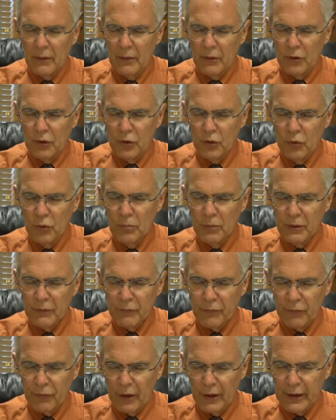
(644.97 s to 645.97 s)
human
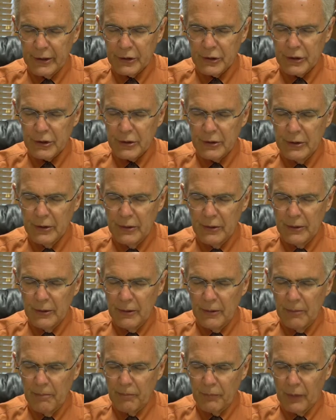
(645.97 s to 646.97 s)
flesh
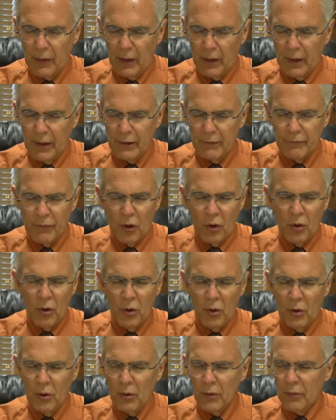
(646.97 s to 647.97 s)
and of
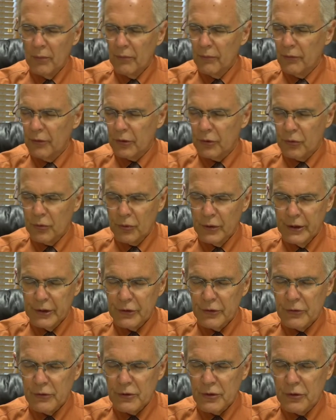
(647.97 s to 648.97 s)
all the
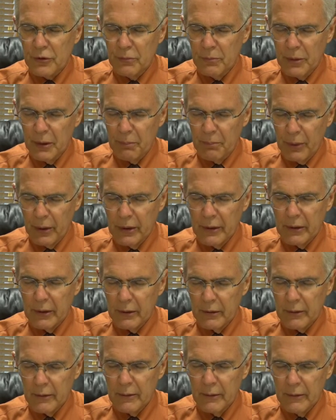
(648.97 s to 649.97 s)
creatures to be
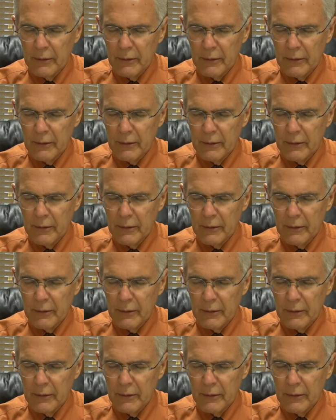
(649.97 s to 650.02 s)
pitied.